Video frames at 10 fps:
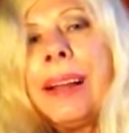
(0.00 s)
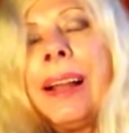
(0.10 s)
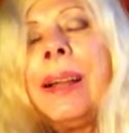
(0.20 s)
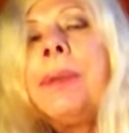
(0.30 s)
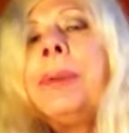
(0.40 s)

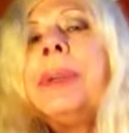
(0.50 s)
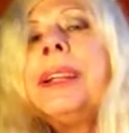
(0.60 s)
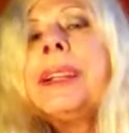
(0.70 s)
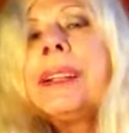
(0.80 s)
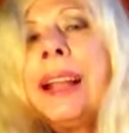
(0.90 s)
I will
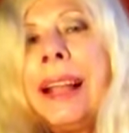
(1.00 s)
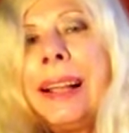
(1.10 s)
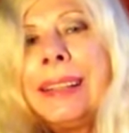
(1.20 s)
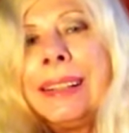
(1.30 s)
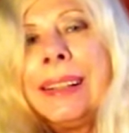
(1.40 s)
be
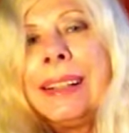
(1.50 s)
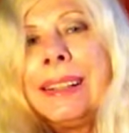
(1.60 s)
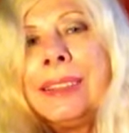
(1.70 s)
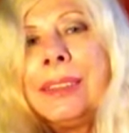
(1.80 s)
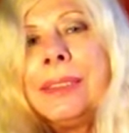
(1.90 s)
glad
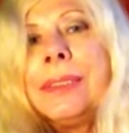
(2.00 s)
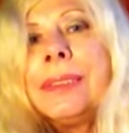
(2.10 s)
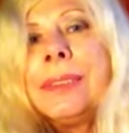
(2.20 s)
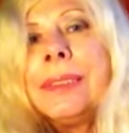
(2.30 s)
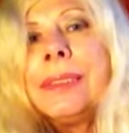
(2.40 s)
to
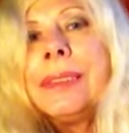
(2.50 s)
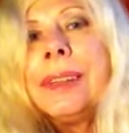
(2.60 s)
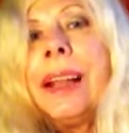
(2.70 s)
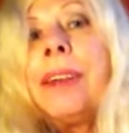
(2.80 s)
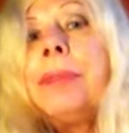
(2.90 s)

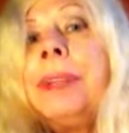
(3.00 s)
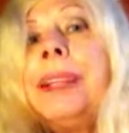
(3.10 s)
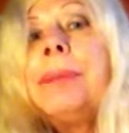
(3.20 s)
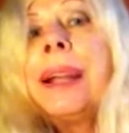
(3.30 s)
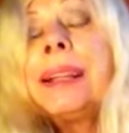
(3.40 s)
have
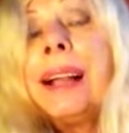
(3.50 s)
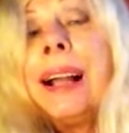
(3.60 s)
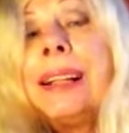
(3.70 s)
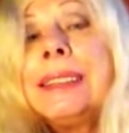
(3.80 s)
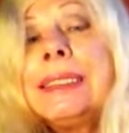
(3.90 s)
me and my
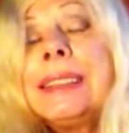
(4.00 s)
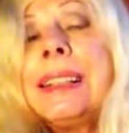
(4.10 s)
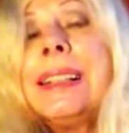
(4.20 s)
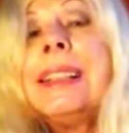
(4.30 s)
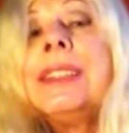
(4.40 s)
guides
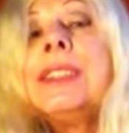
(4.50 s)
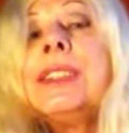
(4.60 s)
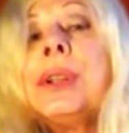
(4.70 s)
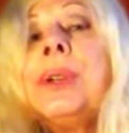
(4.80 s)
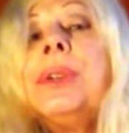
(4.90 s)

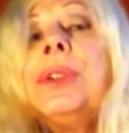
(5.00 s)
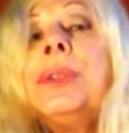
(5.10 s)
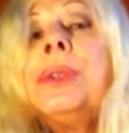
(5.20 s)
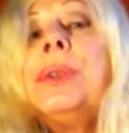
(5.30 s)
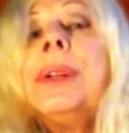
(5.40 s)
show
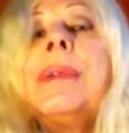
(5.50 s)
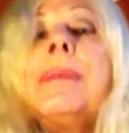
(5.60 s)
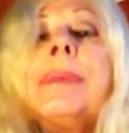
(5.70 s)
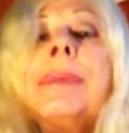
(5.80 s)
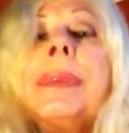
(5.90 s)
you
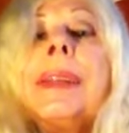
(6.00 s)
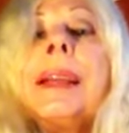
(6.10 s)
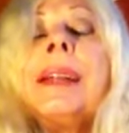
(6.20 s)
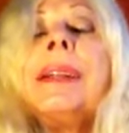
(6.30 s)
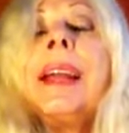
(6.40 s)

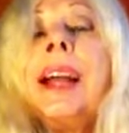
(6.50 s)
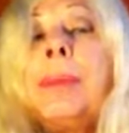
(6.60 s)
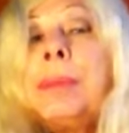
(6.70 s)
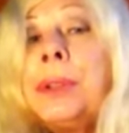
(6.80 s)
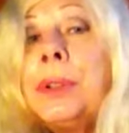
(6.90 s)
and
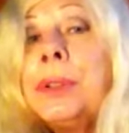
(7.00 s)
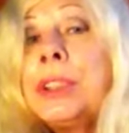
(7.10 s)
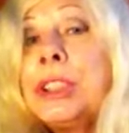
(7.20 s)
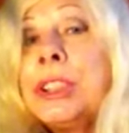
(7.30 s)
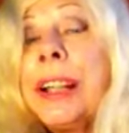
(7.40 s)
help you
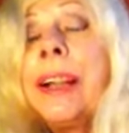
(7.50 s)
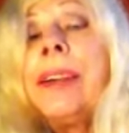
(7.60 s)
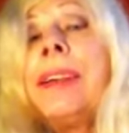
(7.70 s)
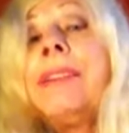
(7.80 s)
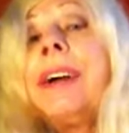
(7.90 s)
to share
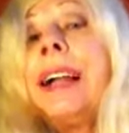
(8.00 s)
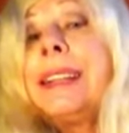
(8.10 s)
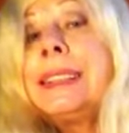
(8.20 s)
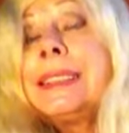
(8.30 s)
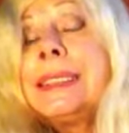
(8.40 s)

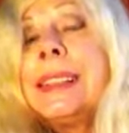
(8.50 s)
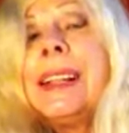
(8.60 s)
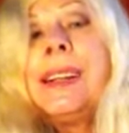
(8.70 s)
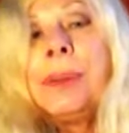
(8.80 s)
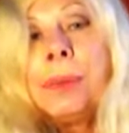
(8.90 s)
advice
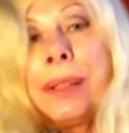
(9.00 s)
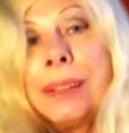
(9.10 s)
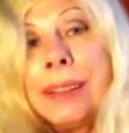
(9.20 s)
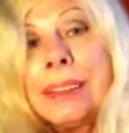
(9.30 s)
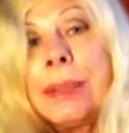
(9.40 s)

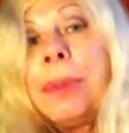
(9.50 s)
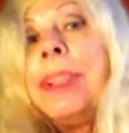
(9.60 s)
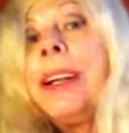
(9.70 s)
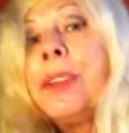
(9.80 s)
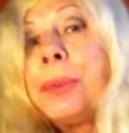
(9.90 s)
with some of
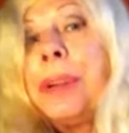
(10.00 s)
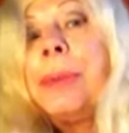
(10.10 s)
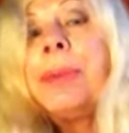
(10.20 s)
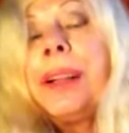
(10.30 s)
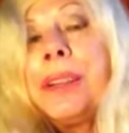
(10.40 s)
the other
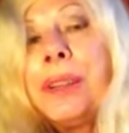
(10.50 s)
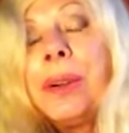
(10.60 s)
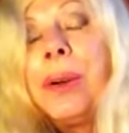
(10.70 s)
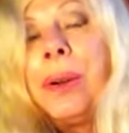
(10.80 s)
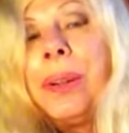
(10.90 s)
people on the
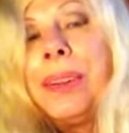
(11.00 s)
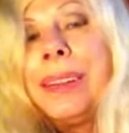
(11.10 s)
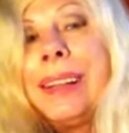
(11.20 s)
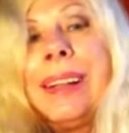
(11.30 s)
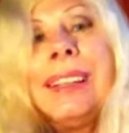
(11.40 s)
call.
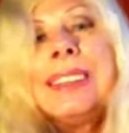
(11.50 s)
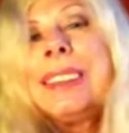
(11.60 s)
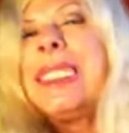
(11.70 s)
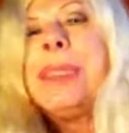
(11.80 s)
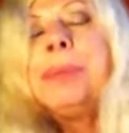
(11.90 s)
It's
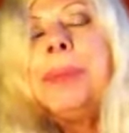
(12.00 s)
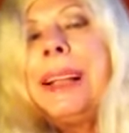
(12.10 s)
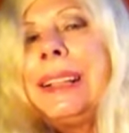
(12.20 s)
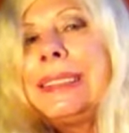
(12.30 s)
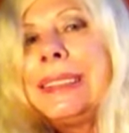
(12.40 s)
just an
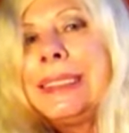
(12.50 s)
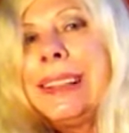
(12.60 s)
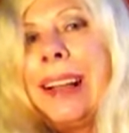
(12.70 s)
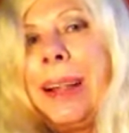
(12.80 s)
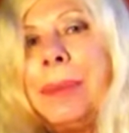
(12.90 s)
amazing
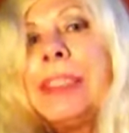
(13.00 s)
time.